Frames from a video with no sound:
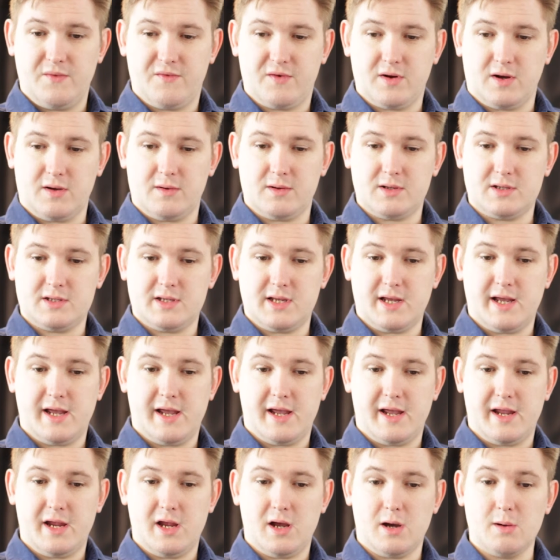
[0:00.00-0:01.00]
got
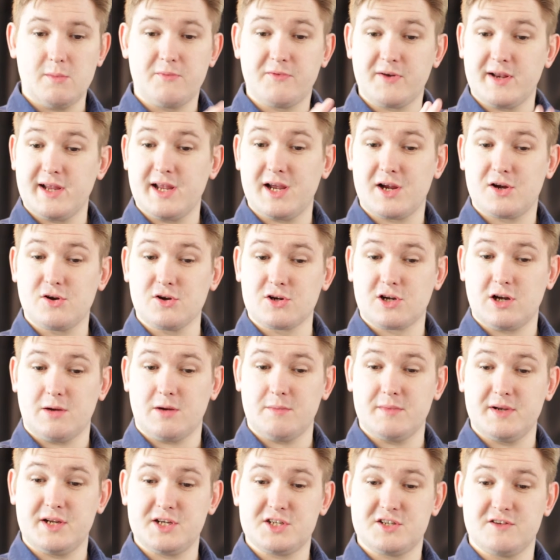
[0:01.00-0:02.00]
hopefully a good
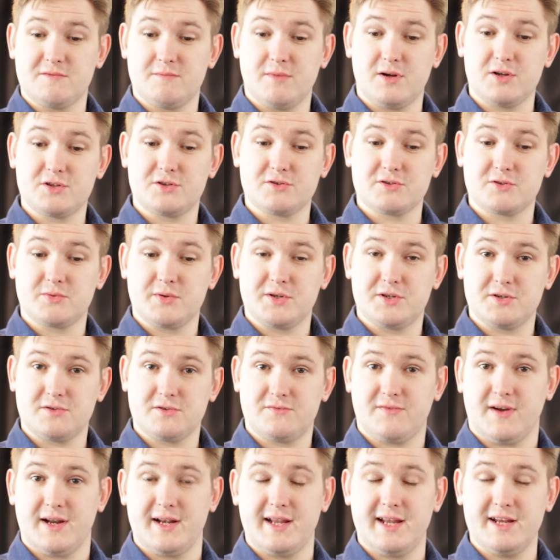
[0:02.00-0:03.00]
combination of modules which you'll
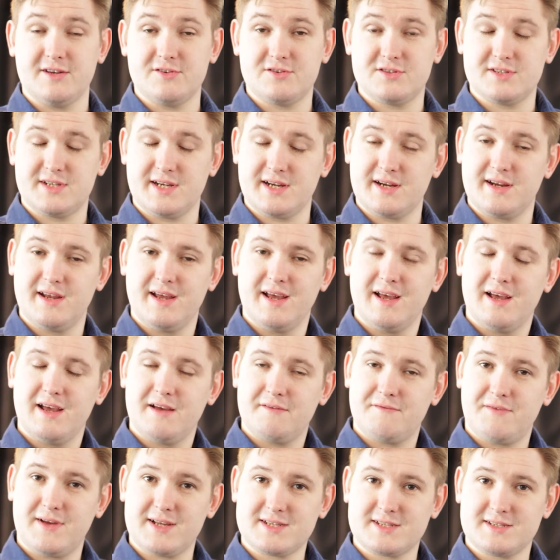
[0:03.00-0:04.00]
find interesting,
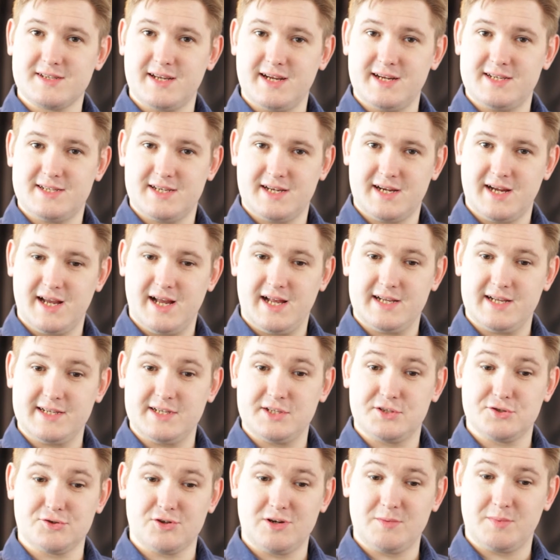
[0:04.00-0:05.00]
fascinating, and
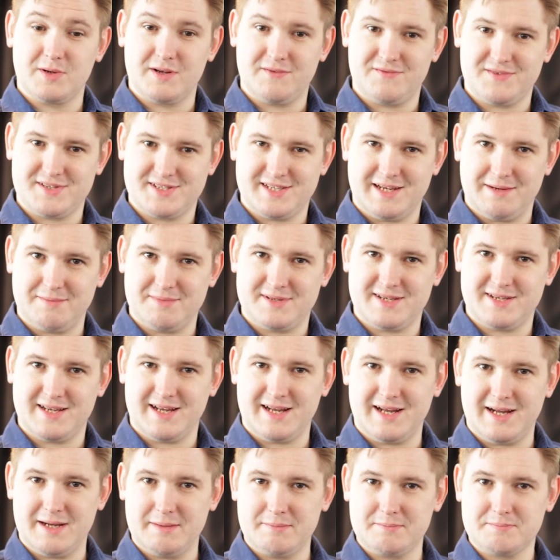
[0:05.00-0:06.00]
enjoyable at the same
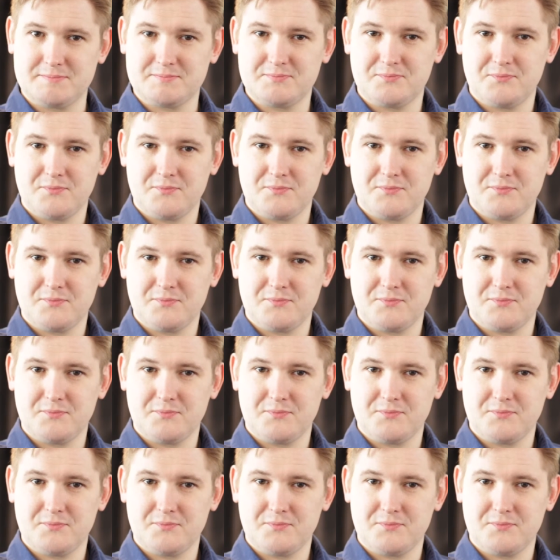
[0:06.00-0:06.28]
time.